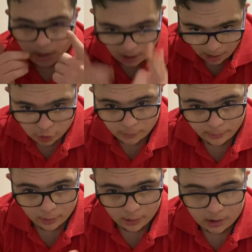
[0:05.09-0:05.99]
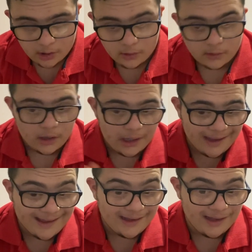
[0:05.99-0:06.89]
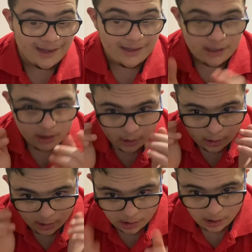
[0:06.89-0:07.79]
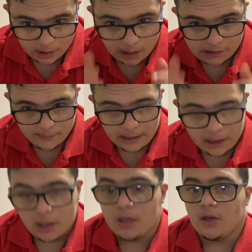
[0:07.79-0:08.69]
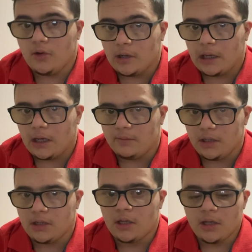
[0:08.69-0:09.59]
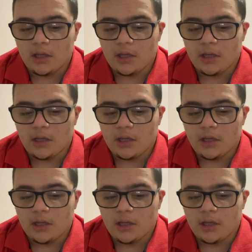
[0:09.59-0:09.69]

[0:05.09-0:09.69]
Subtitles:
As a boy, or aka your king's back, you know what I mean?